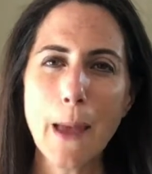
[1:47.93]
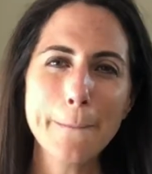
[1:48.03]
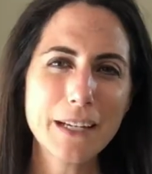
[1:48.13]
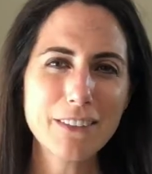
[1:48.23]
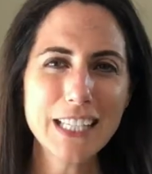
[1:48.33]

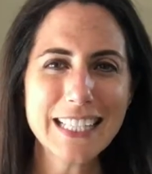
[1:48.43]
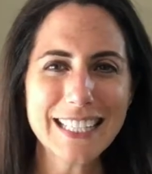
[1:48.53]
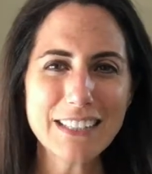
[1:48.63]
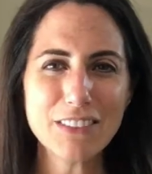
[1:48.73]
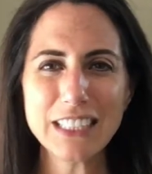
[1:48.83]
but I realized
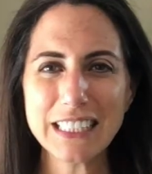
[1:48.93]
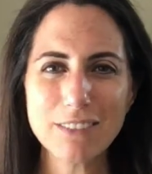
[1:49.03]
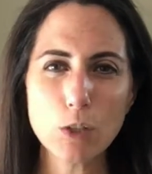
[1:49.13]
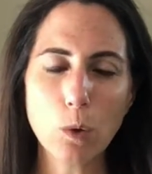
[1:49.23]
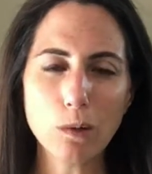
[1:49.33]
I didn't really
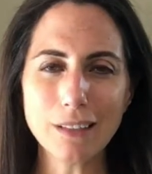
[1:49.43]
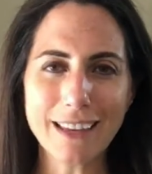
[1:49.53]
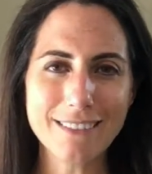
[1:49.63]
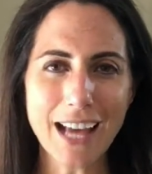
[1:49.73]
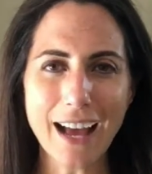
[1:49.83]
give you a whole
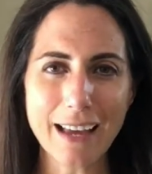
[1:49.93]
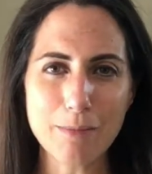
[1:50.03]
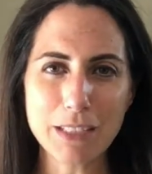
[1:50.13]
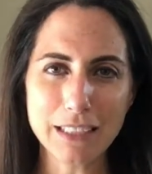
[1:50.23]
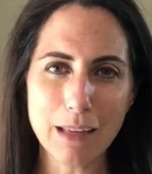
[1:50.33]
lot of
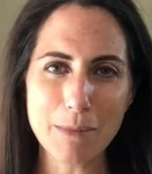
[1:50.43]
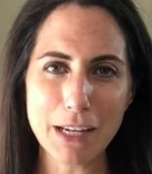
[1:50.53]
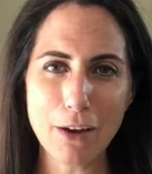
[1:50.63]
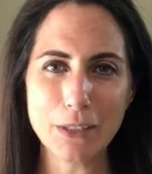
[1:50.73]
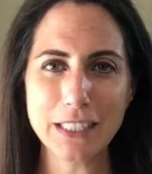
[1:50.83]
time to let me
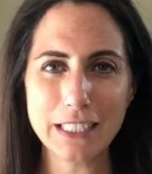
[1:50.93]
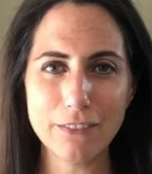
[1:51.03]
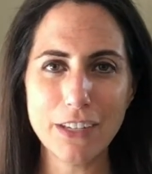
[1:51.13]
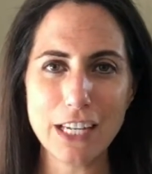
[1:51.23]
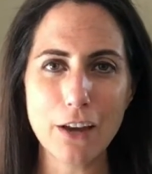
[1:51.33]
know and see
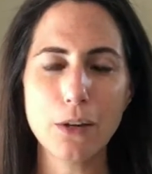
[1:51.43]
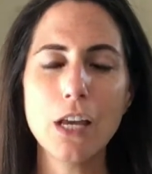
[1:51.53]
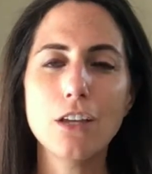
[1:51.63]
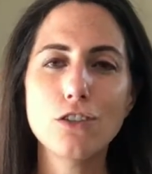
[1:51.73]
the video.